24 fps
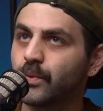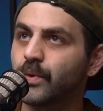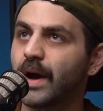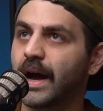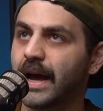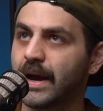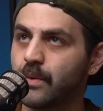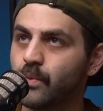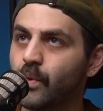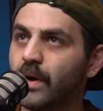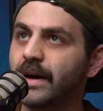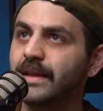
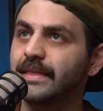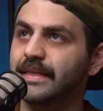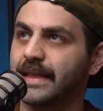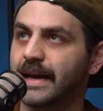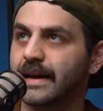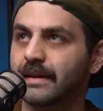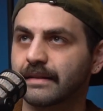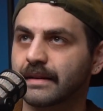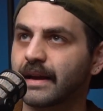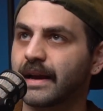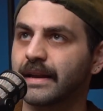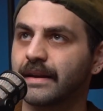I want
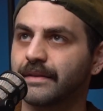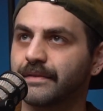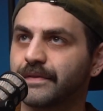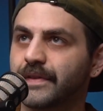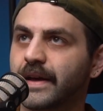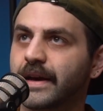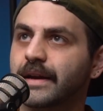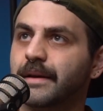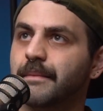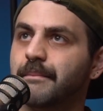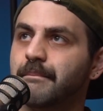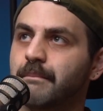that kind of
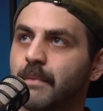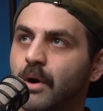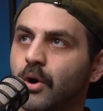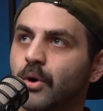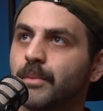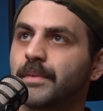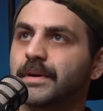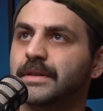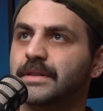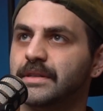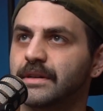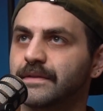like
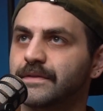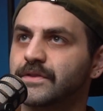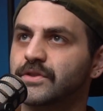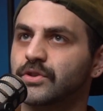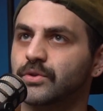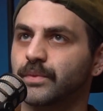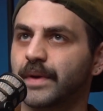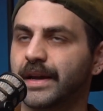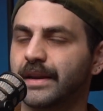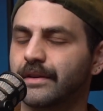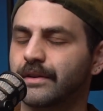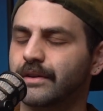moment of
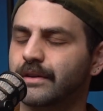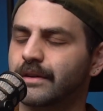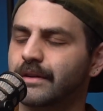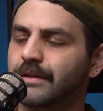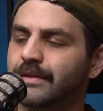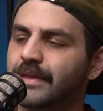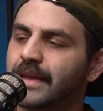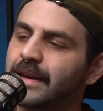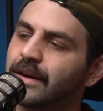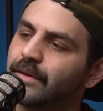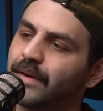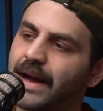surrender
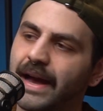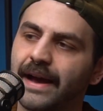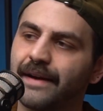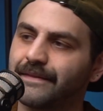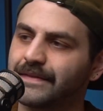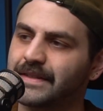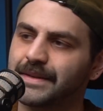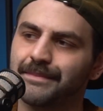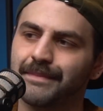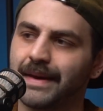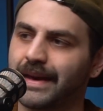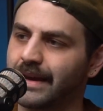they don't have
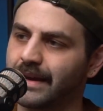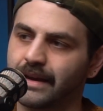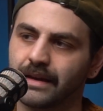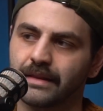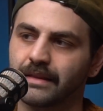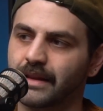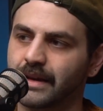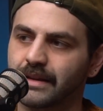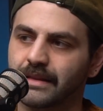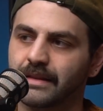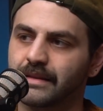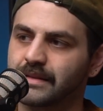to make it
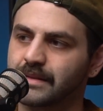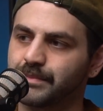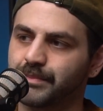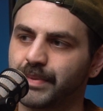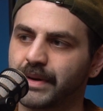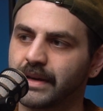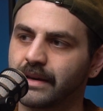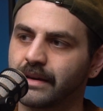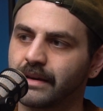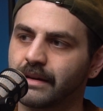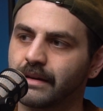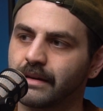like this
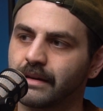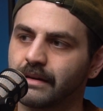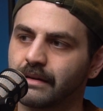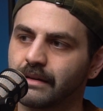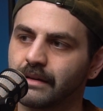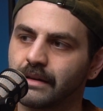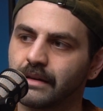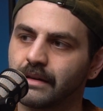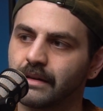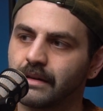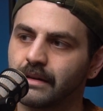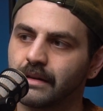big
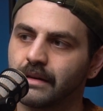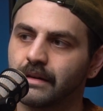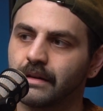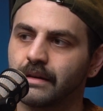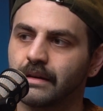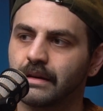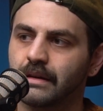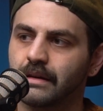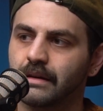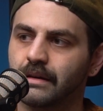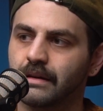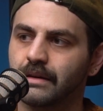
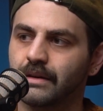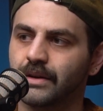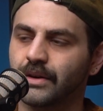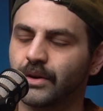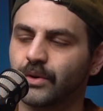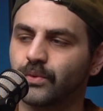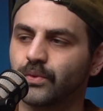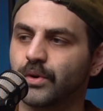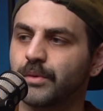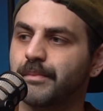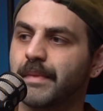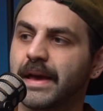you know
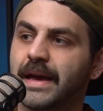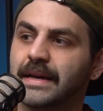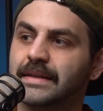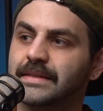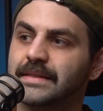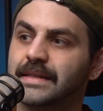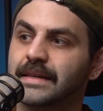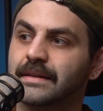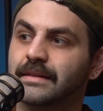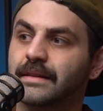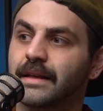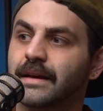
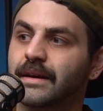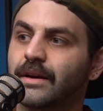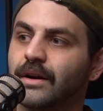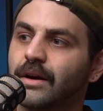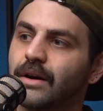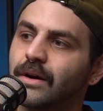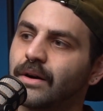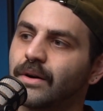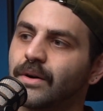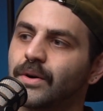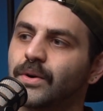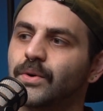romantic like
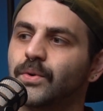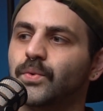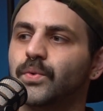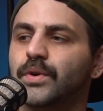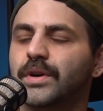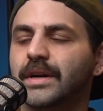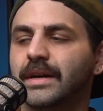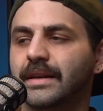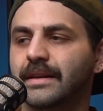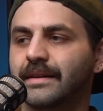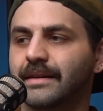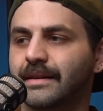oh we're
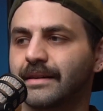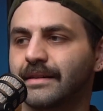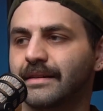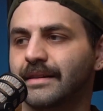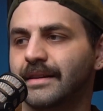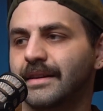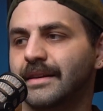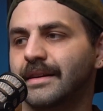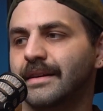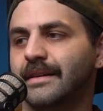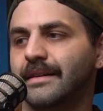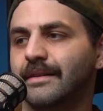gonna
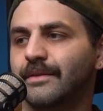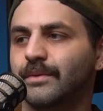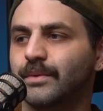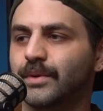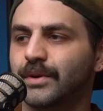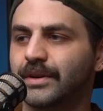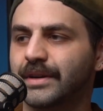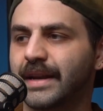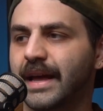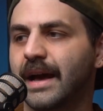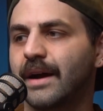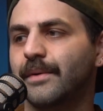we're
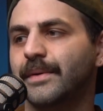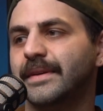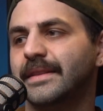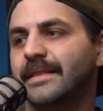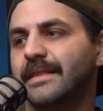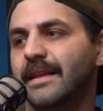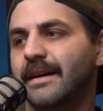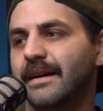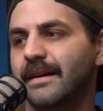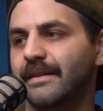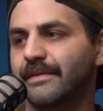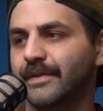now in
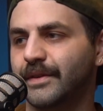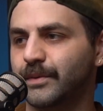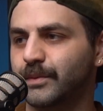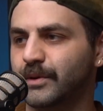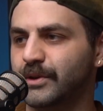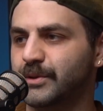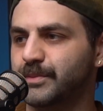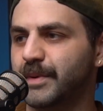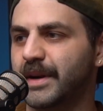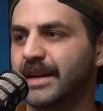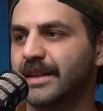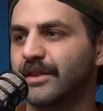love and we're
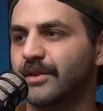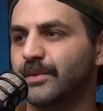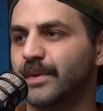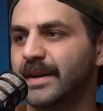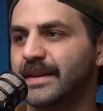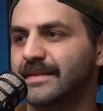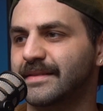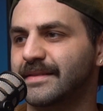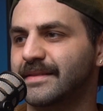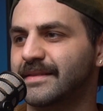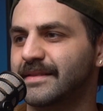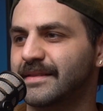spending the
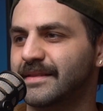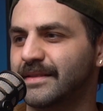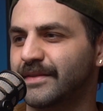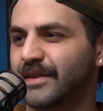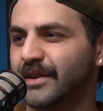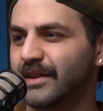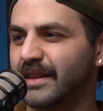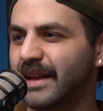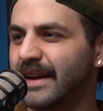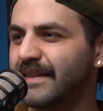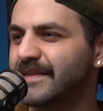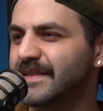rest of our
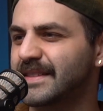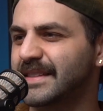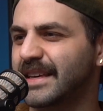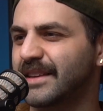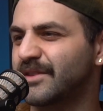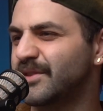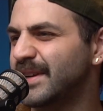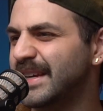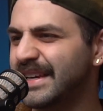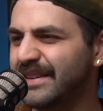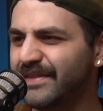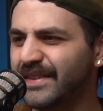lives
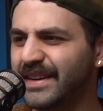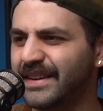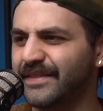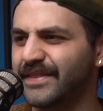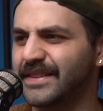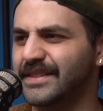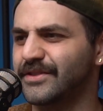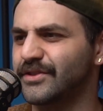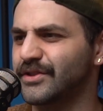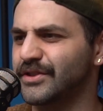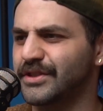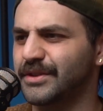together even if
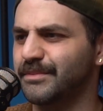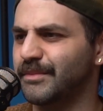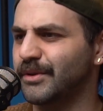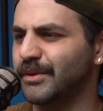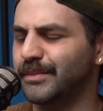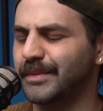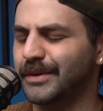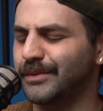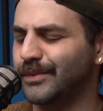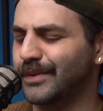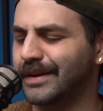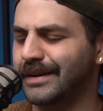it's just a
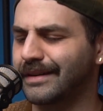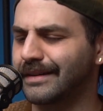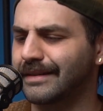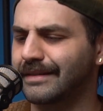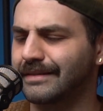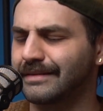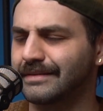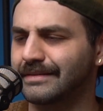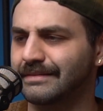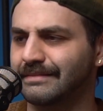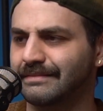moment where